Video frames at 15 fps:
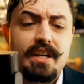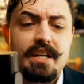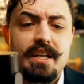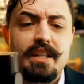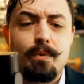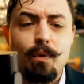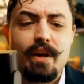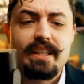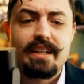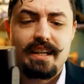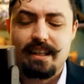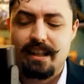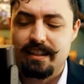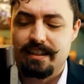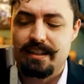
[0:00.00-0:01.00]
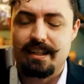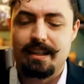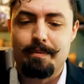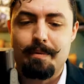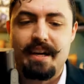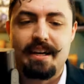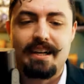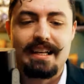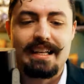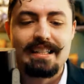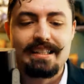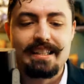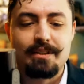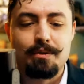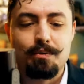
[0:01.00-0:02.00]
And the way that I like to think about it is
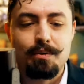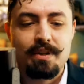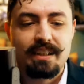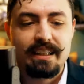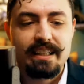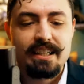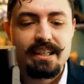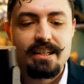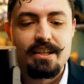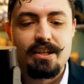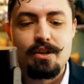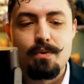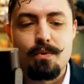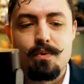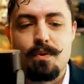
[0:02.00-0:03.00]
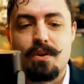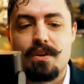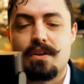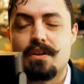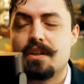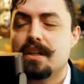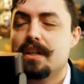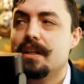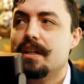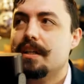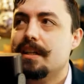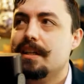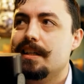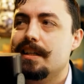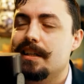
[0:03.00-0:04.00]
it's really your
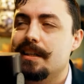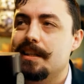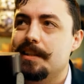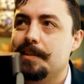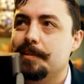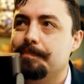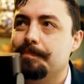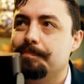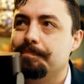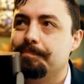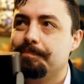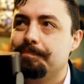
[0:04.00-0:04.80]
um,